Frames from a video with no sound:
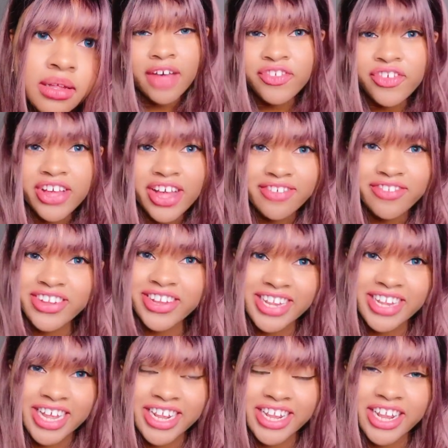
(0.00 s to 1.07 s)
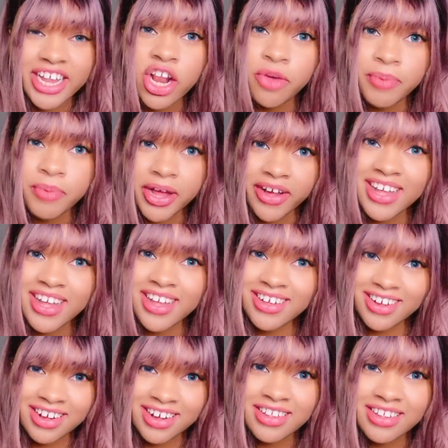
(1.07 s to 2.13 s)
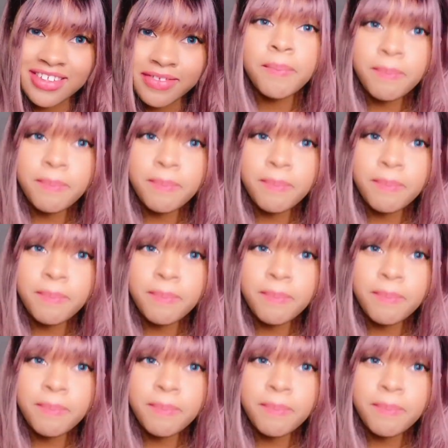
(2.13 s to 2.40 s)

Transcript: Have you ever dated an American girl?